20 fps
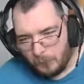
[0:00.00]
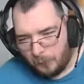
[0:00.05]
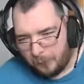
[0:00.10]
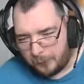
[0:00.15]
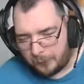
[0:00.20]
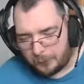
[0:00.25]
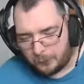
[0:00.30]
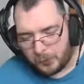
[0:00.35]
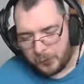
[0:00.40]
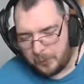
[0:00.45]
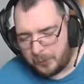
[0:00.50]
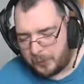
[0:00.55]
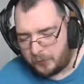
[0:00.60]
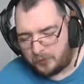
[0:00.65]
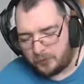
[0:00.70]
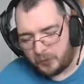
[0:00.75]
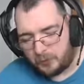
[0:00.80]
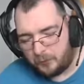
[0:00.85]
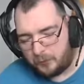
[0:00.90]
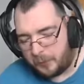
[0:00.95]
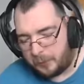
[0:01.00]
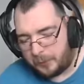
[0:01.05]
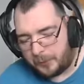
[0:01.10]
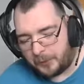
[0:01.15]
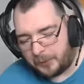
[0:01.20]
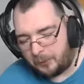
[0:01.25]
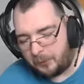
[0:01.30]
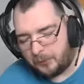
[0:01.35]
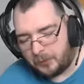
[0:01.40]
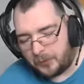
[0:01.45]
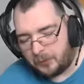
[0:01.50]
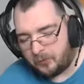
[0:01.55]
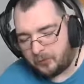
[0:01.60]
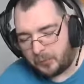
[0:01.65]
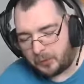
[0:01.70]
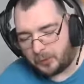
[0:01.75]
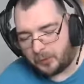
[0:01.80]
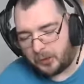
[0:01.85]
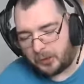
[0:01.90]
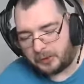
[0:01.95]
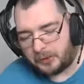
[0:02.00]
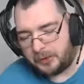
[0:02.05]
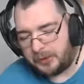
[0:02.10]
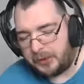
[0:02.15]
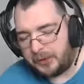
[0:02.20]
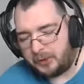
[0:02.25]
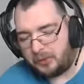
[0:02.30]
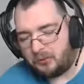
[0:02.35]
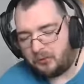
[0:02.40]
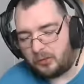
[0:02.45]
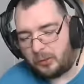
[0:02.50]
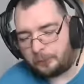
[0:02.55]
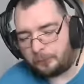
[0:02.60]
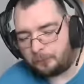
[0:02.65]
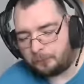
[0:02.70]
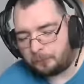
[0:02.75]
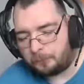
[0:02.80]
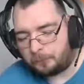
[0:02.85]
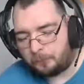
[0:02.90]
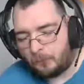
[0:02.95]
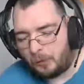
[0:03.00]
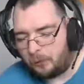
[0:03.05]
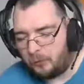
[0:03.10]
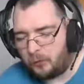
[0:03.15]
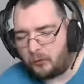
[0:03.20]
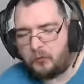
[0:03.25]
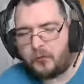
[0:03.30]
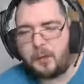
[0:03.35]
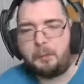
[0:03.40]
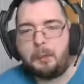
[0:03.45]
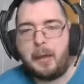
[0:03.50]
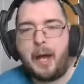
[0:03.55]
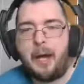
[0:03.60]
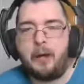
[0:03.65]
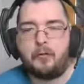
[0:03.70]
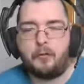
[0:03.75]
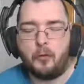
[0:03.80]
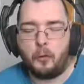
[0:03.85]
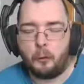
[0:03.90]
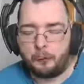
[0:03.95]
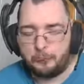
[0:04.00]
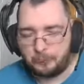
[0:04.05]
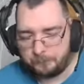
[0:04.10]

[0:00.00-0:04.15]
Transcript: Creamy something, but it don't taste much like cheese. Not very powerful.